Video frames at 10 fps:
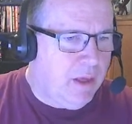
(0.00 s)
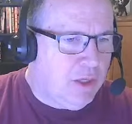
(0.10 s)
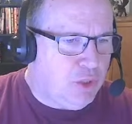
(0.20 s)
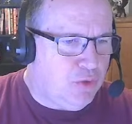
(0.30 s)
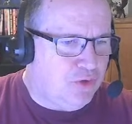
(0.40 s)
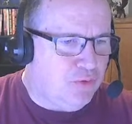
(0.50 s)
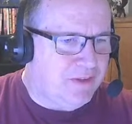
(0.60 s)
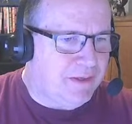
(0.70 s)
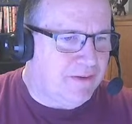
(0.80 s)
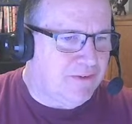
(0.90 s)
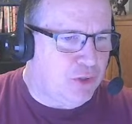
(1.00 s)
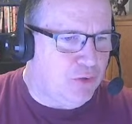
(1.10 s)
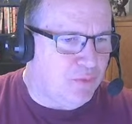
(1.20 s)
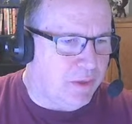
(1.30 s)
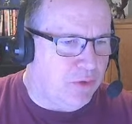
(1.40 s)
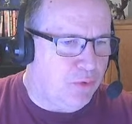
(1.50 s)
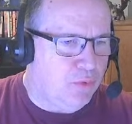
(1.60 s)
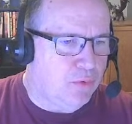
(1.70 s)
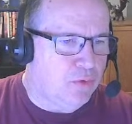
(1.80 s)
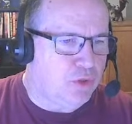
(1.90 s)
Choose 2 skills, choose 1
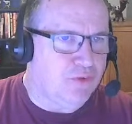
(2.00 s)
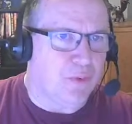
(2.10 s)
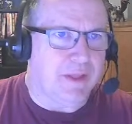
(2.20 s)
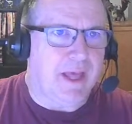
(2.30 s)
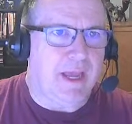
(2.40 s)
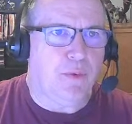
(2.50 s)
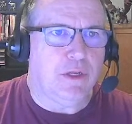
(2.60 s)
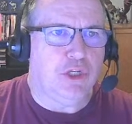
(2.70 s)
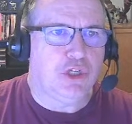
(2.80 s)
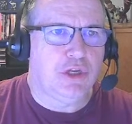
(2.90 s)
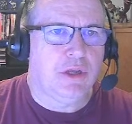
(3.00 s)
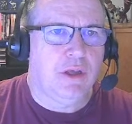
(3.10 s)
tool, choose 1 language.